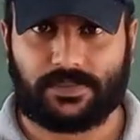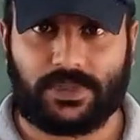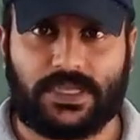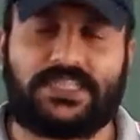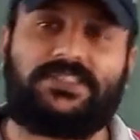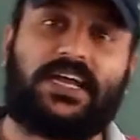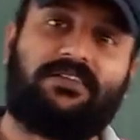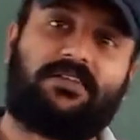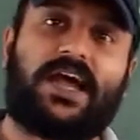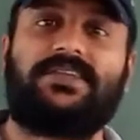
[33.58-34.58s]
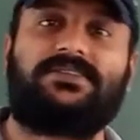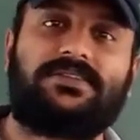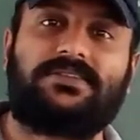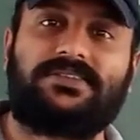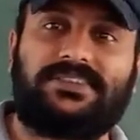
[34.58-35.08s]
sunrise,
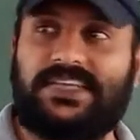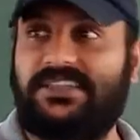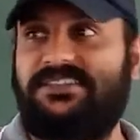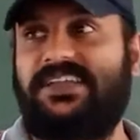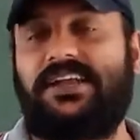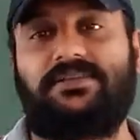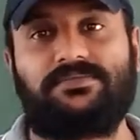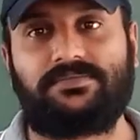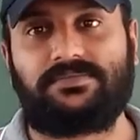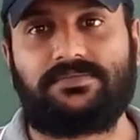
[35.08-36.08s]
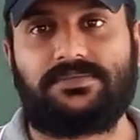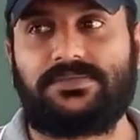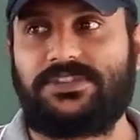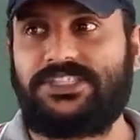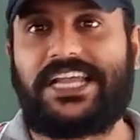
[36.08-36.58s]
sunset,
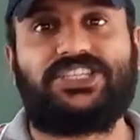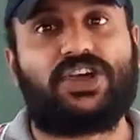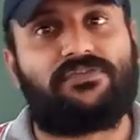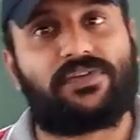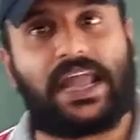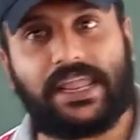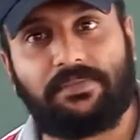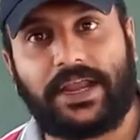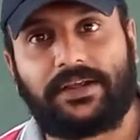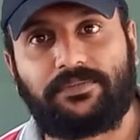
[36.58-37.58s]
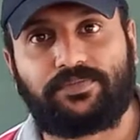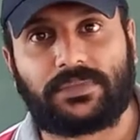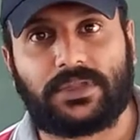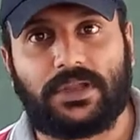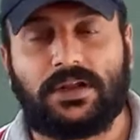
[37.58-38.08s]
change of climate,
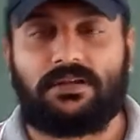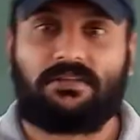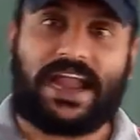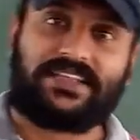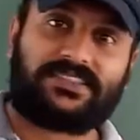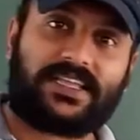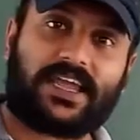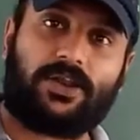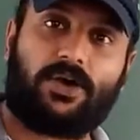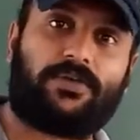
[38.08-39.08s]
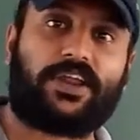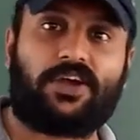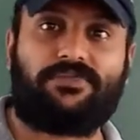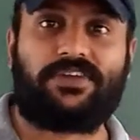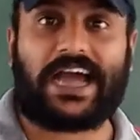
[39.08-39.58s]
rising and lowering
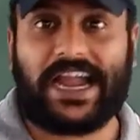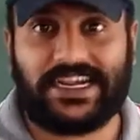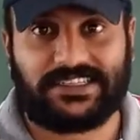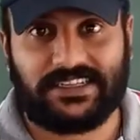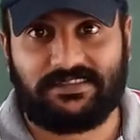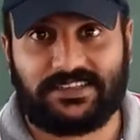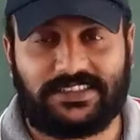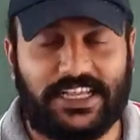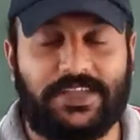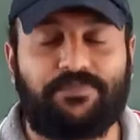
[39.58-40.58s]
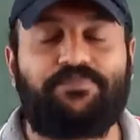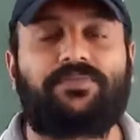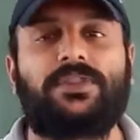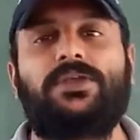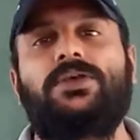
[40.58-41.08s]
of tides in the sea.
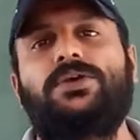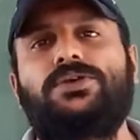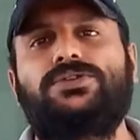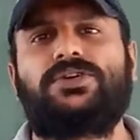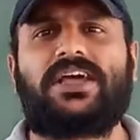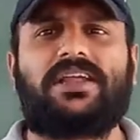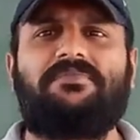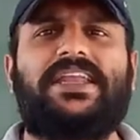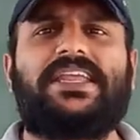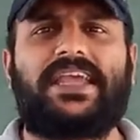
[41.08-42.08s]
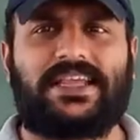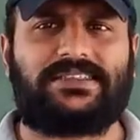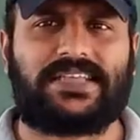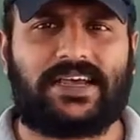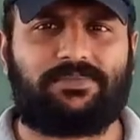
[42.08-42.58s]
So there are many
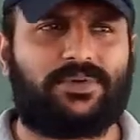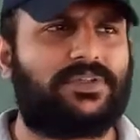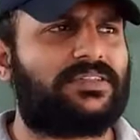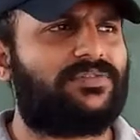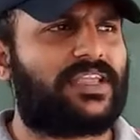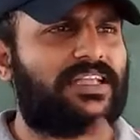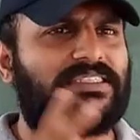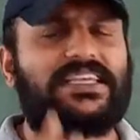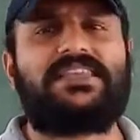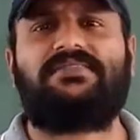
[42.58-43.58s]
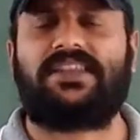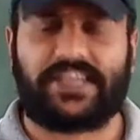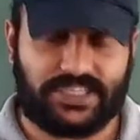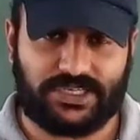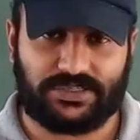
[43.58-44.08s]
examples we can see in the
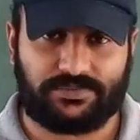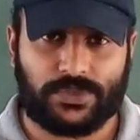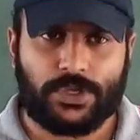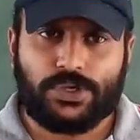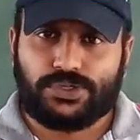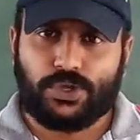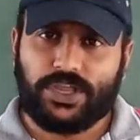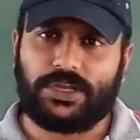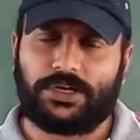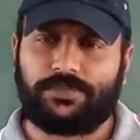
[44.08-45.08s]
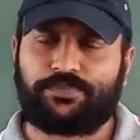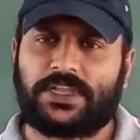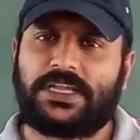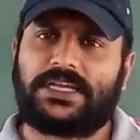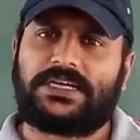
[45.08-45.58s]
nature. So here,
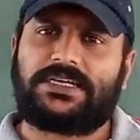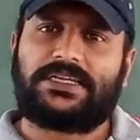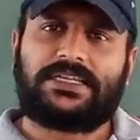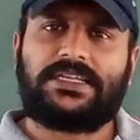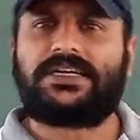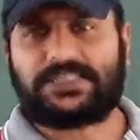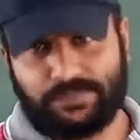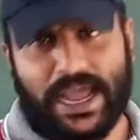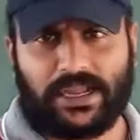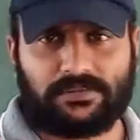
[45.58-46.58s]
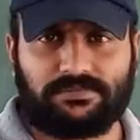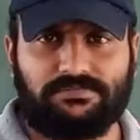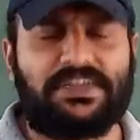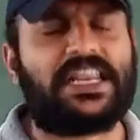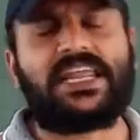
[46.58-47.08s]
years back,
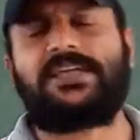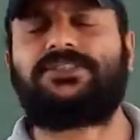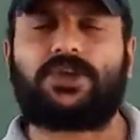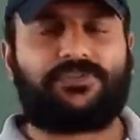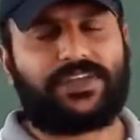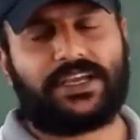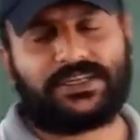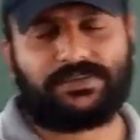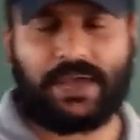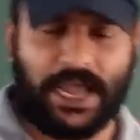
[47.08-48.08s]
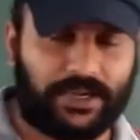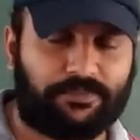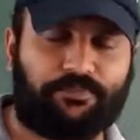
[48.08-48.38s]
millions of years back,